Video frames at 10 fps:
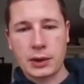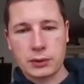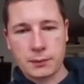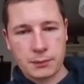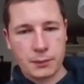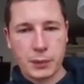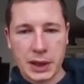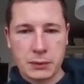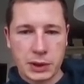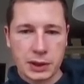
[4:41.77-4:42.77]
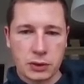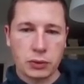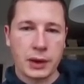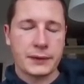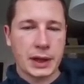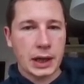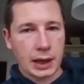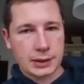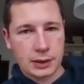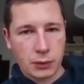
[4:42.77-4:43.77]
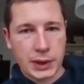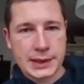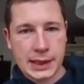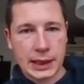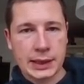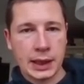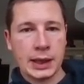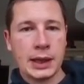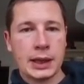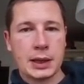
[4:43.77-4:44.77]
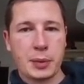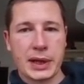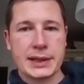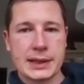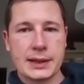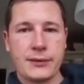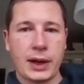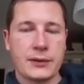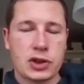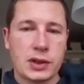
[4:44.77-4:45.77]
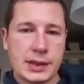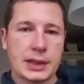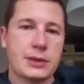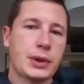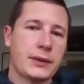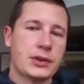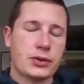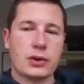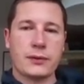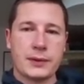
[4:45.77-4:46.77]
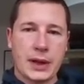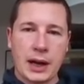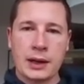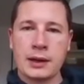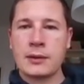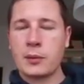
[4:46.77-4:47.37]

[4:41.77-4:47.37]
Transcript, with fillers: could play queen d2, f3, castle queenside. He plays c5, g6. We have a sort of dragon